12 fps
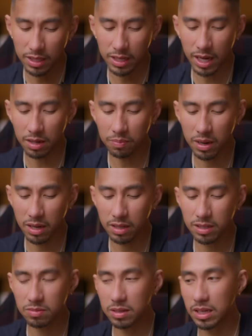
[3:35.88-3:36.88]
Knight of
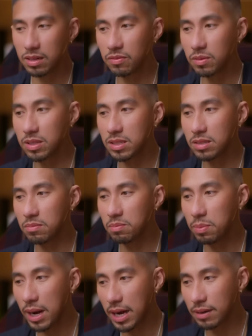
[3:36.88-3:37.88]
Pentacles with the Eight of Wands,
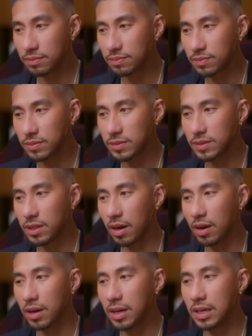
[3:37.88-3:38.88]
but,
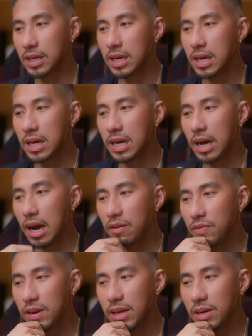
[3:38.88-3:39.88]
okay, I
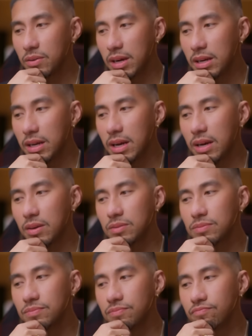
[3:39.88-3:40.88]
feel like right
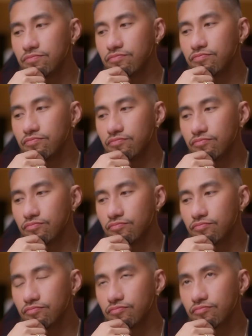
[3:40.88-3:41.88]
now,
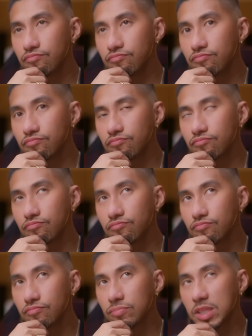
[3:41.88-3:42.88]

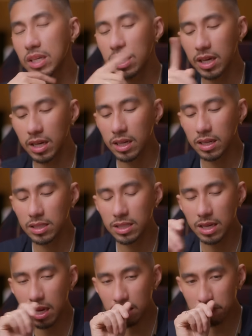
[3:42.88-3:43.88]
because
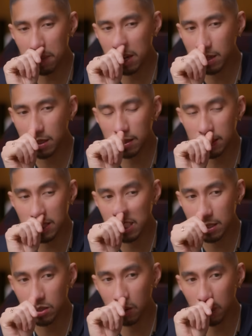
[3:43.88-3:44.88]
the Knight of Pentacles is
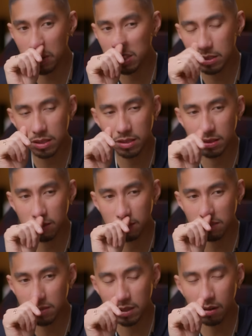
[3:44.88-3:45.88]
a Taurus
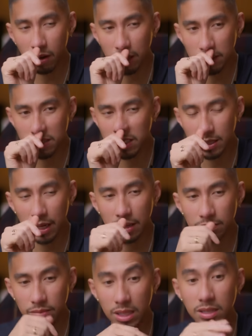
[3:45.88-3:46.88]
card, okay?
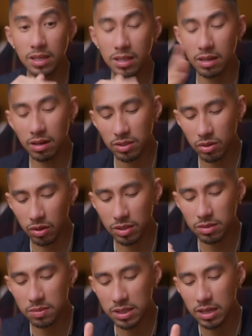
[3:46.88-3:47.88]
I'm not saying that they are
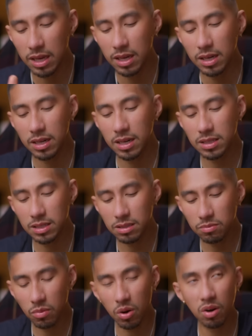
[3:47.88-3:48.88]
Taurus, but this is
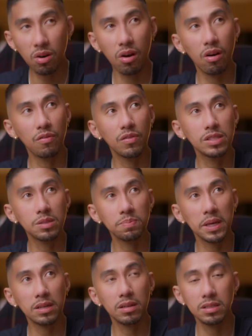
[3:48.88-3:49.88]
more of
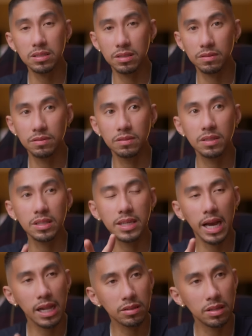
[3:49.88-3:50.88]
speculative,
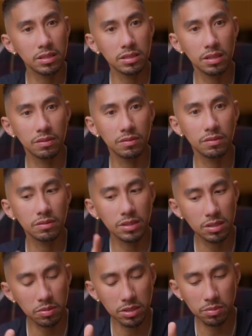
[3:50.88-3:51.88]
calculative.
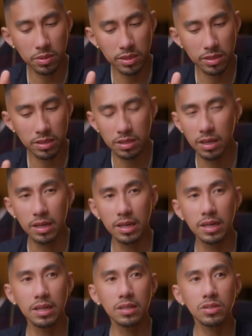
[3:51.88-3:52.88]
This is what your person is.
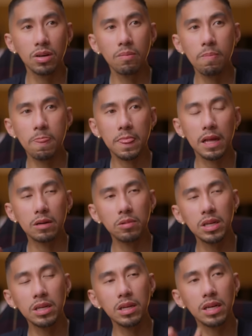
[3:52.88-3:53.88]
So
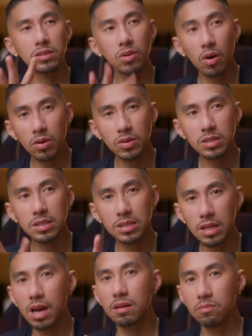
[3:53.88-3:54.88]
when a Taurus is
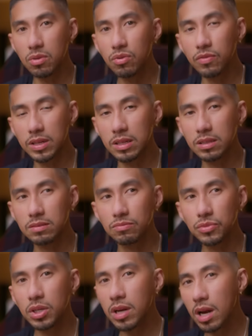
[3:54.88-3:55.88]
not moving,
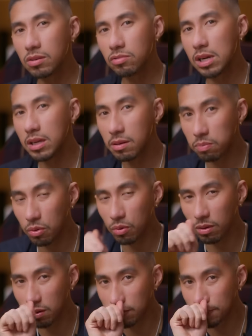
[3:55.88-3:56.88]
they're not really the
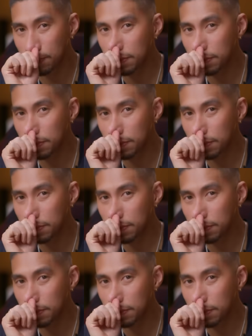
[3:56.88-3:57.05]
bull.